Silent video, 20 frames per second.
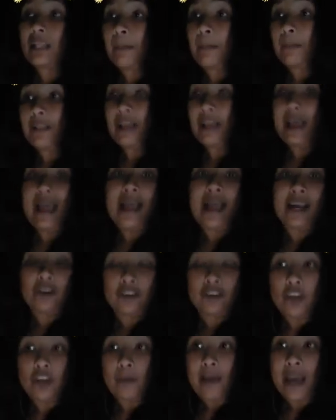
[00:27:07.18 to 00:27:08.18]
on a hanger
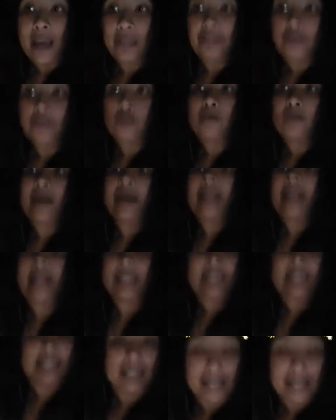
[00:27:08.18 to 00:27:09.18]
in your bathroom and
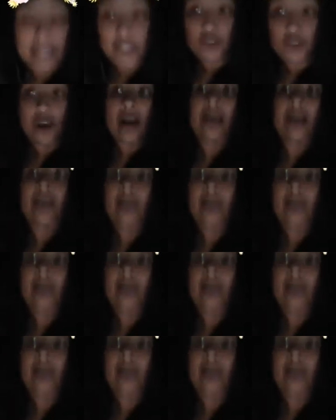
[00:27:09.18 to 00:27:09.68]
let it air dry.